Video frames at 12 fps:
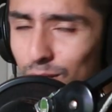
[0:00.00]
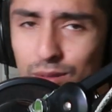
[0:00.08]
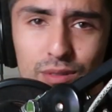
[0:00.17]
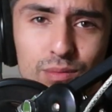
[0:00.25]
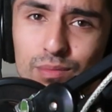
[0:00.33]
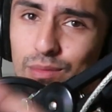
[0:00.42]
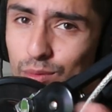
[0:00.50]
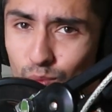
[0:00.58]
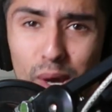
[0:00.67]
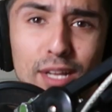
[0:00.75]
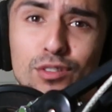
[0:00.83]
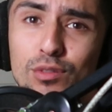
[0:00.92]
It's
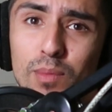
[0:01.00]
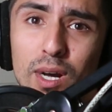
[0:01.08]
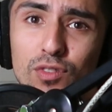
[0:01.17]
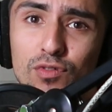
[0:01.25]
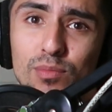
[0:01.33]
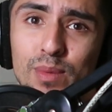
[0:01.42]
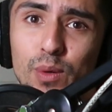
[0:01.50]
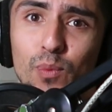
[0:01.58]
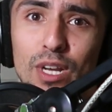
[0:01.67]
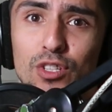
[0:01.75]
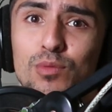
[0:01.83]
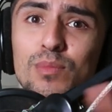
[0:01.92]
way too much for me.
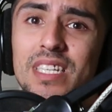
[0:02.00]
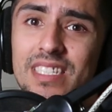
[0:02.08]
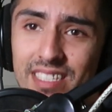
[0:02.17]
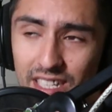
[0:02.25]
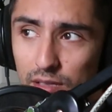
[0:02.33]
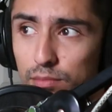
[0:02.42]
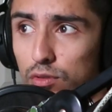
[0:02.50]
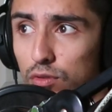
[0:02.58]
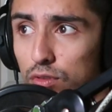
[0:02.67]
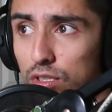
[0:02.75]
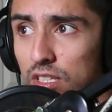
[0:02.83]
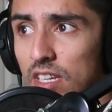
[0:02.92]
Way too many
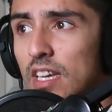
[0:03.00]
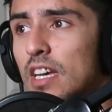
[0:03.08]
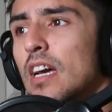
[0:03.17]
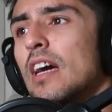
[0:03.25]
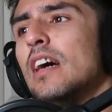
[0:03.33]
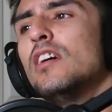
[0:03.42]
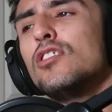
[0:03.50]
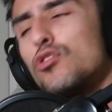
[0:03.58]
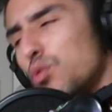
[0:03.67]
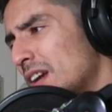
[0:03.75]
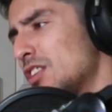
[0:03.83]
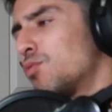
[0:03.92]
syllables.
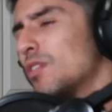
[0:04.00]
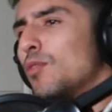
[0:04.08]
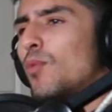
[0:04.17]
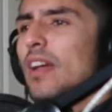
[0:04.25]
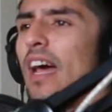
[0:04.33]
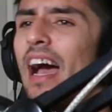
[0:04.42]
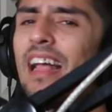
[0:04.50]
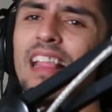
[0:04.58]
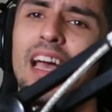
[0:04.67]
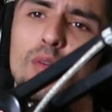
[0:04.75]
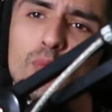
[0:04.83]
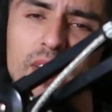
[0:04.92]
twenty twenty-one
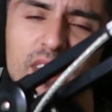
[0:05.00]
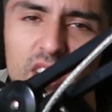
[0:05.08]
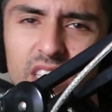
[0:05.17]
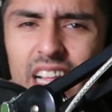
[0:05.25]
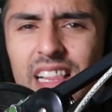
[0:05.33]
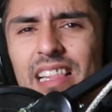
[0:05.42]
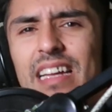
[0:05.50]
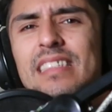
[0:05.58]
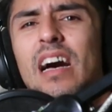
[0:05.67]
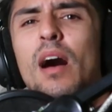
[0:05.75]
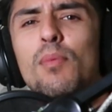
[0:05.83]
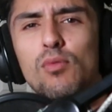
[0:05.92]
highlight reel.
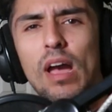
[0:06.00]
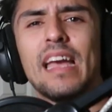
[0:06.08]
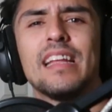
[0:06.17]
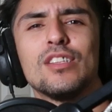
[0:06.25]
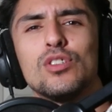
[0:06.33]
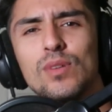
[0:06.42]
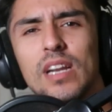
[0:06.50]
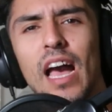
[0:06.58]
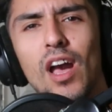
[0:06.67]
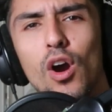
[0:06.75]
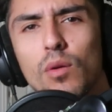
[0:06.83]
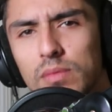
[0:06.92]
Let's hop right into it.
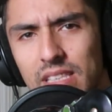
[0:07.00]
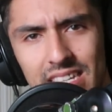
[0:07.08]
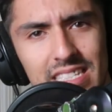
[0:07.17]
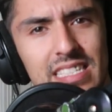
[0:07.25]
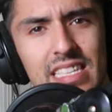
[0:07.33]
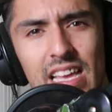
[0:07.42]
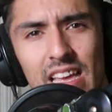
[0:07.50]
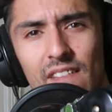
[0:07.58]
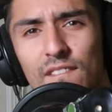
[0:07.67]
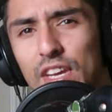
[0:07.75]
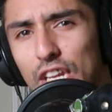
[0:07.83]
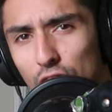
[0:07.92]
I hope this
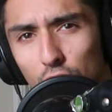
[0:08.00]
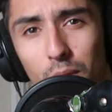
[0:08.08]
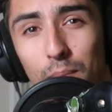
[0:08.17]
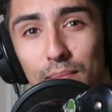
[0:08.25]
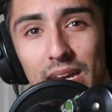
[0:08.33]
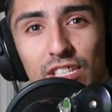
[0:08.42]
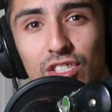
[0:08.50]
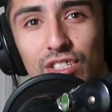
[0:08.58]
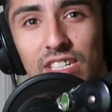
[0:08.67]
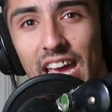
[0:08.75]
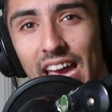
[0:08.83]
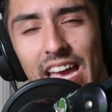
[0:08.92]
video makes
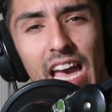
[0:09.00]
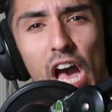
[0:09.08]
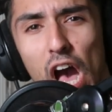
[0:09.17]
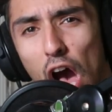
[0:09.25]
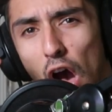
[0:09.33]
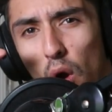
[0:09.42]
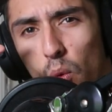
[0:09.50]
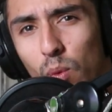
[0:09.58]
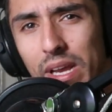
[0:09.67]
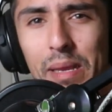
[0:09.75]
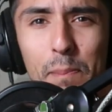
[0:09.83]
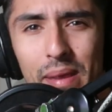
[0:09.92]
your day a
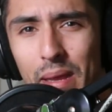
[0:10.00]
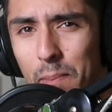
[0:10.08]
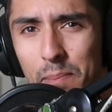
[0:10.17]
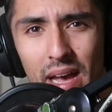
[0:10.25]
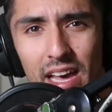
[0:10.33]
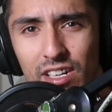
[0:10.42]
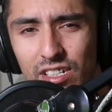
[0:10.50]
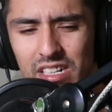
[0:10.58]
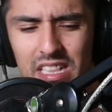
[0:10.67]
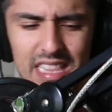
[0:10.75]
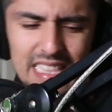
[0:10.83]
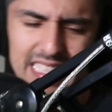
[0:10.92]
wee bit better.